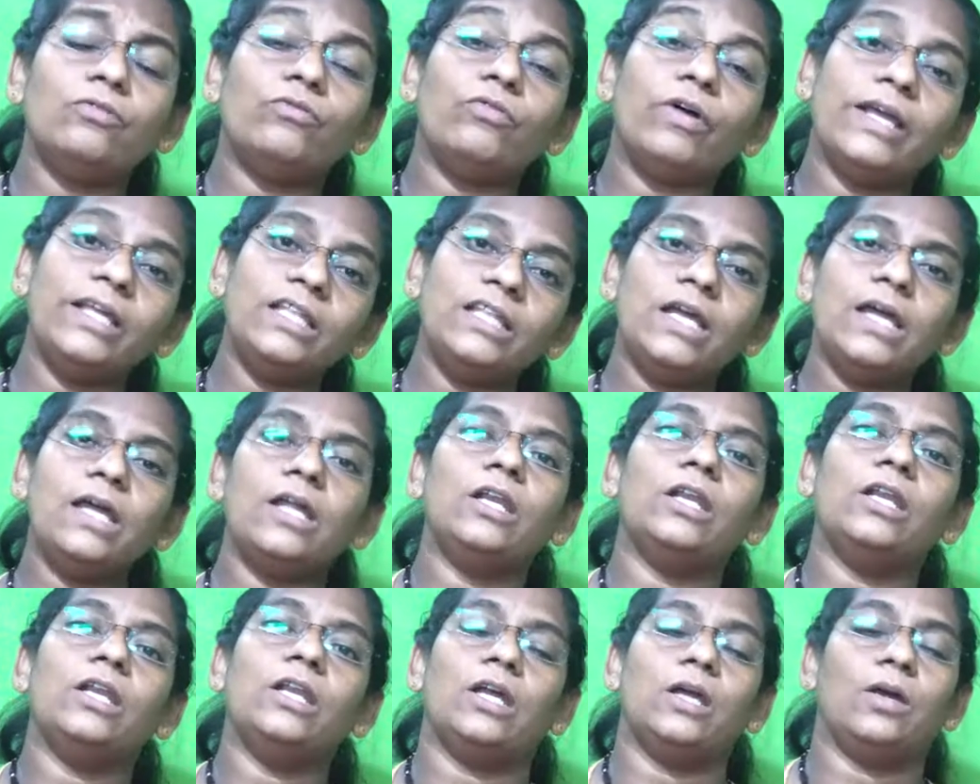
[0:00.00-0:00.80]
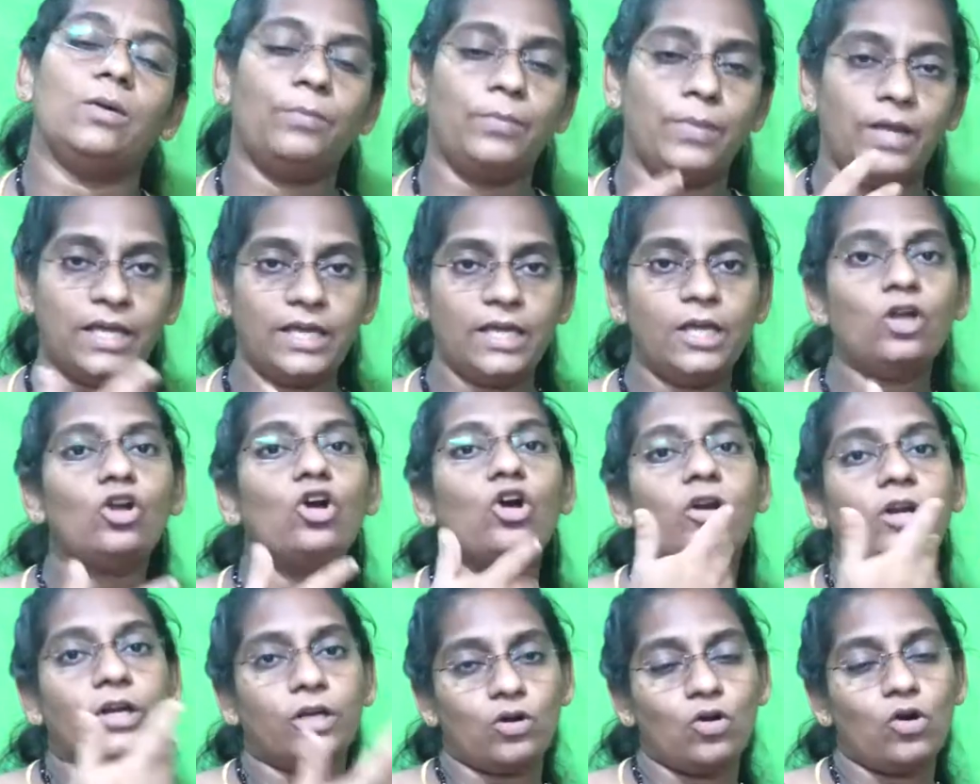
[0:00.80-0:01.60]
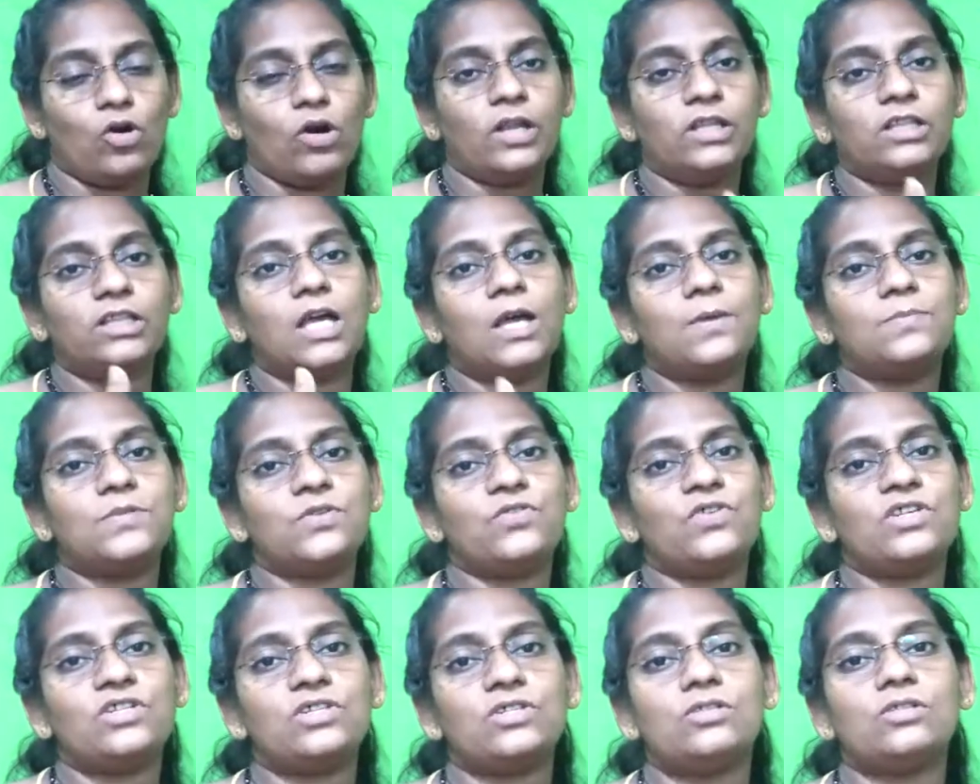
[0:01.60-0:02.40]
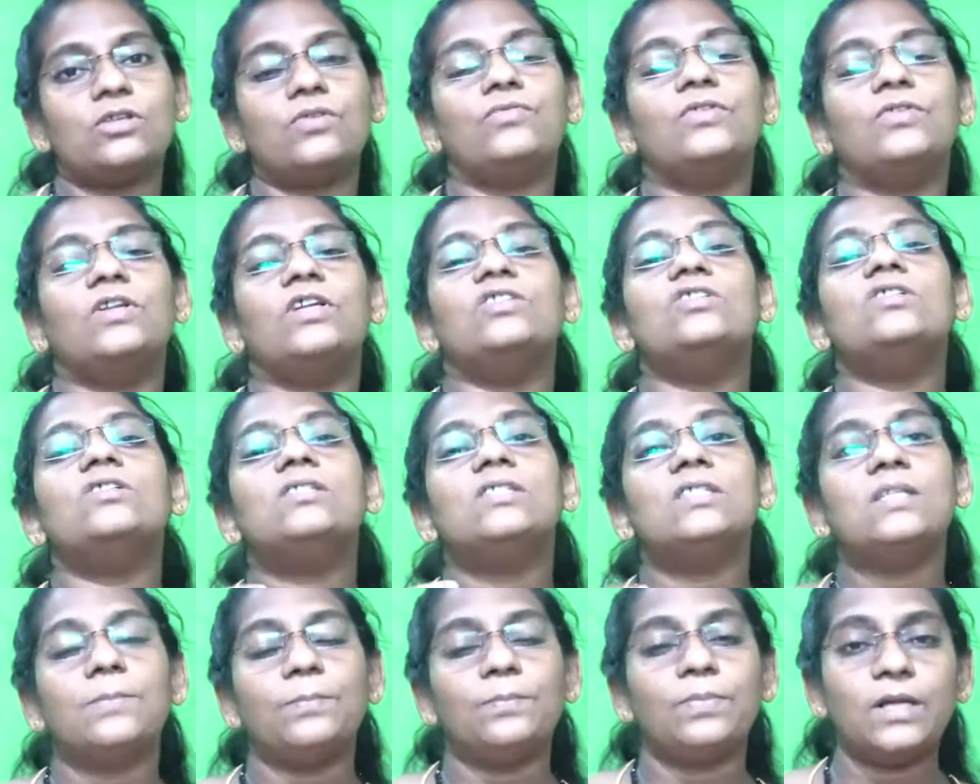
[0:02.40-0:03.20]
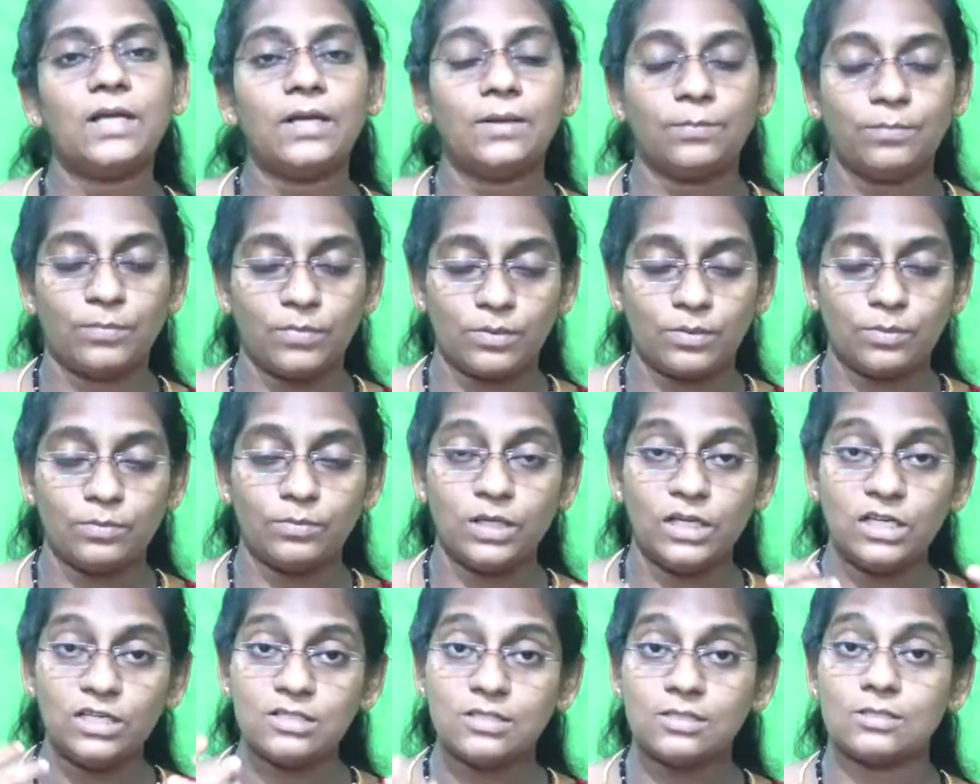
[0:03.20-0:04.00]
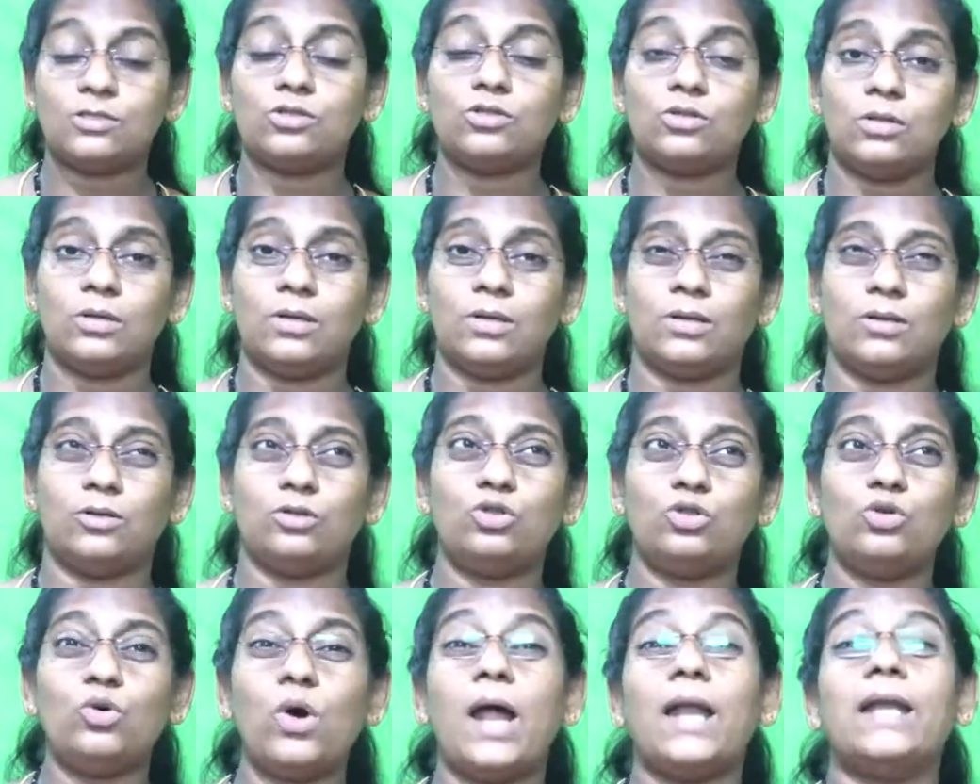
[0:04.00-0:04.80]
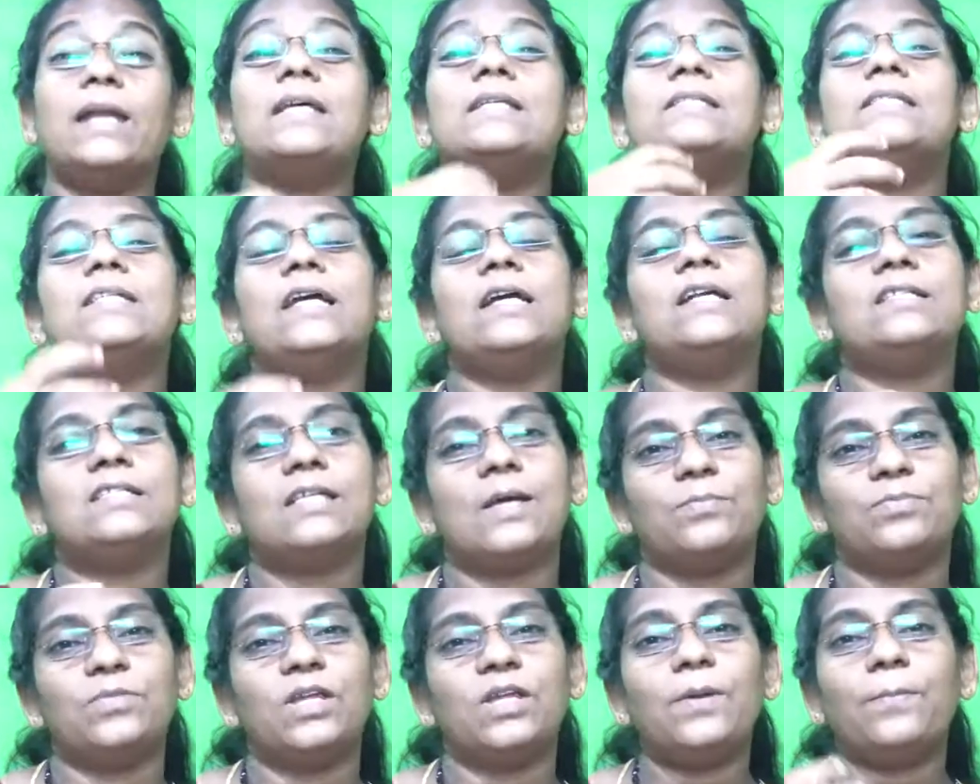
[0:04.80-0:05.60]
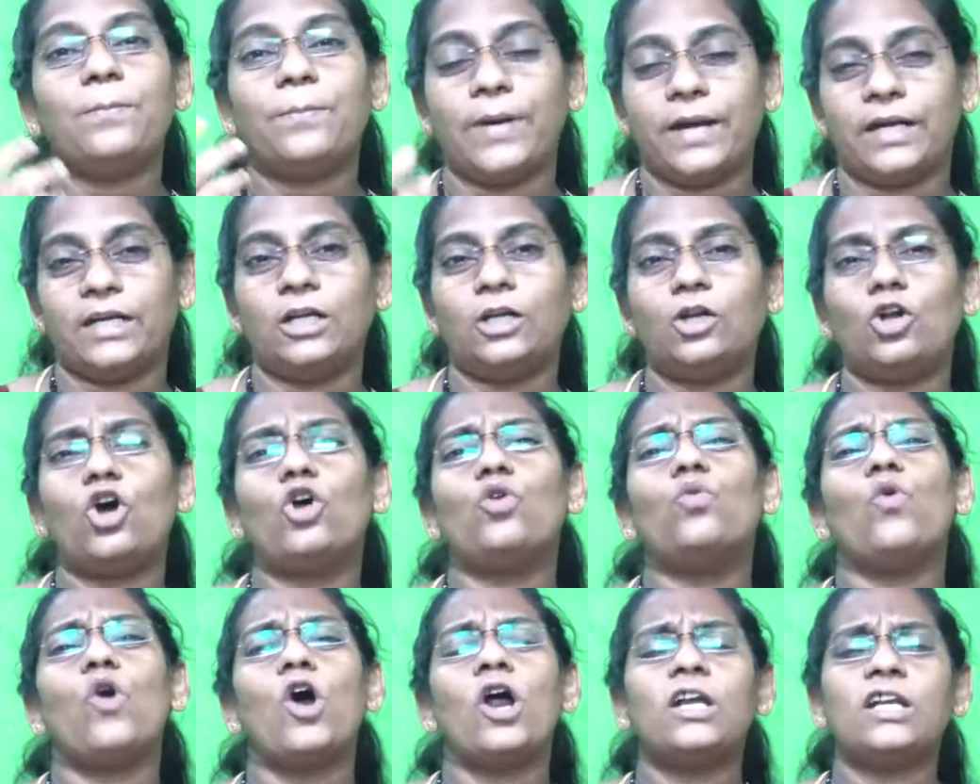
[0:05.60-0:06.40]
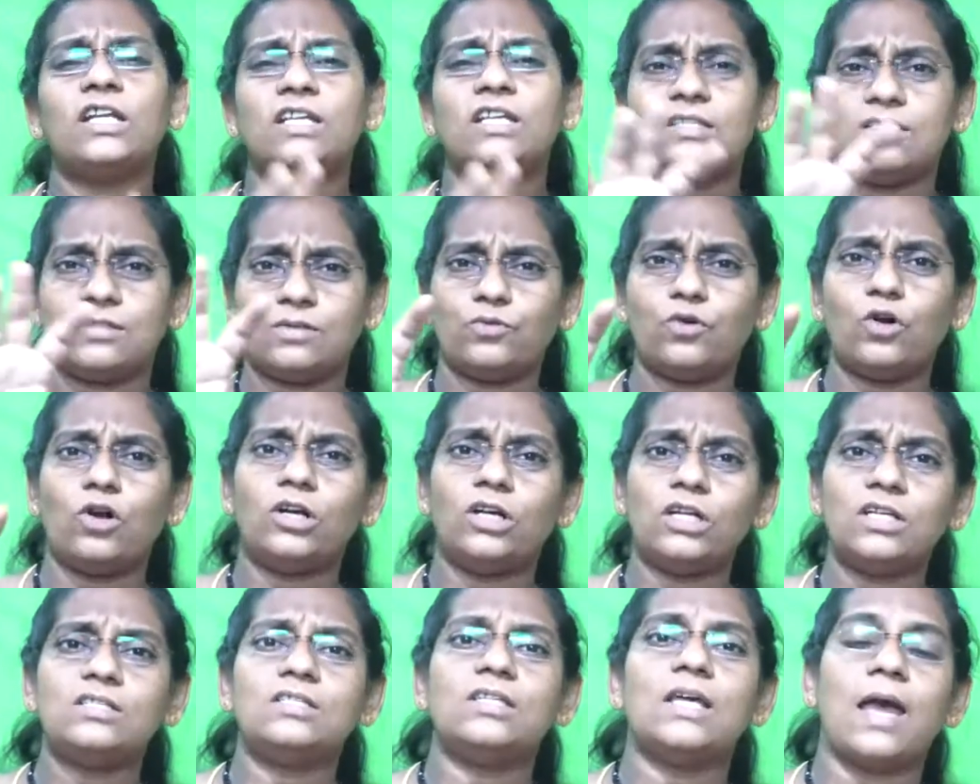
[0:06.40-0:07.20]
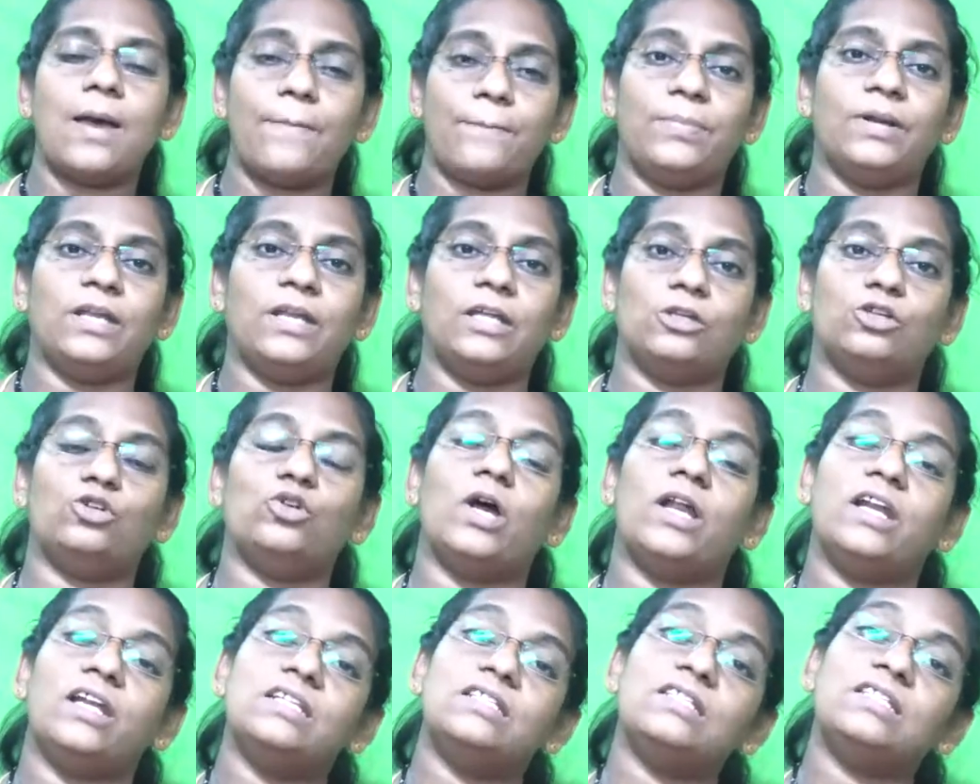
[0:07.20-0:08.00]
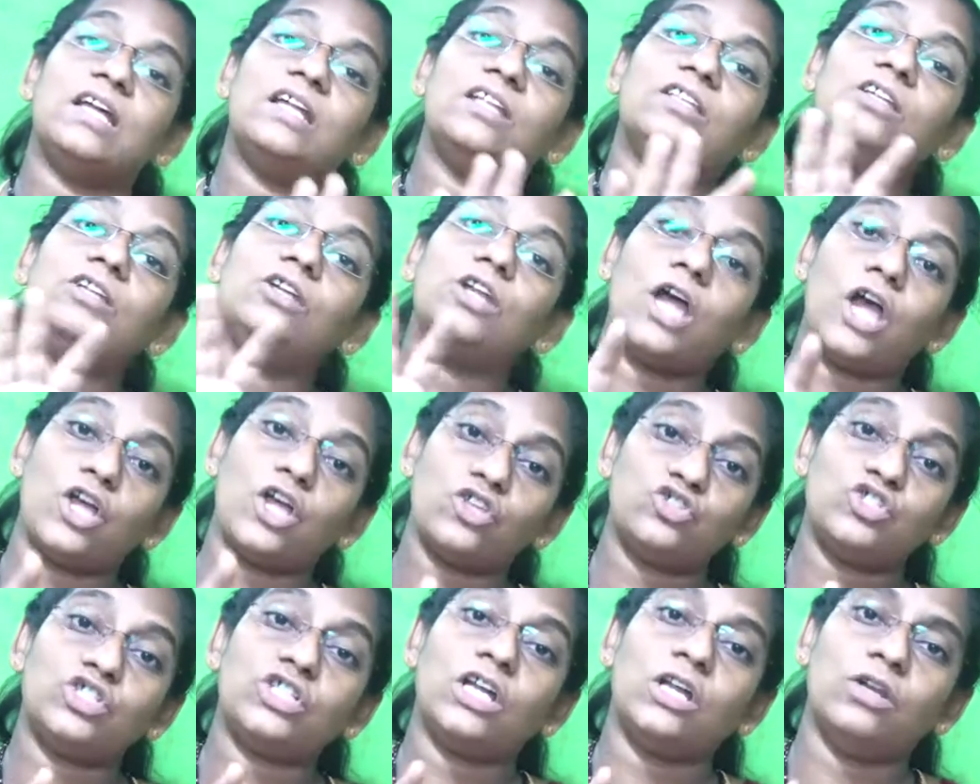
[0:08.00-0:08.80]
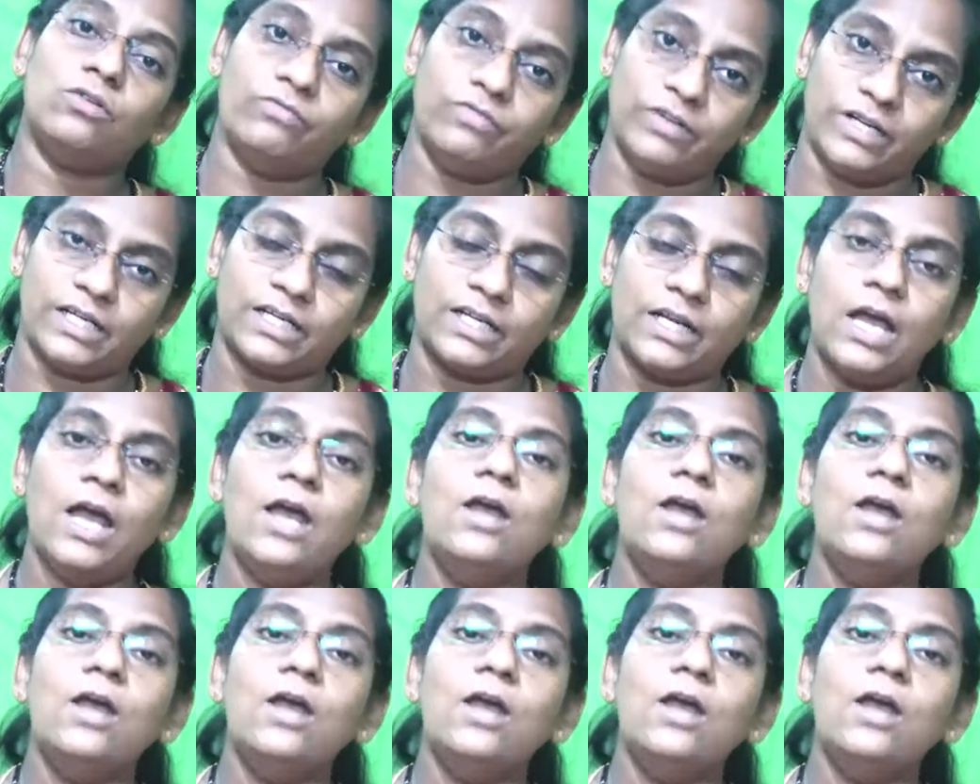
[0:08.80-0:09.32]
they are making or recording the observations of nature? Simply it's to understand something better, or what is happening, to understand the natural work.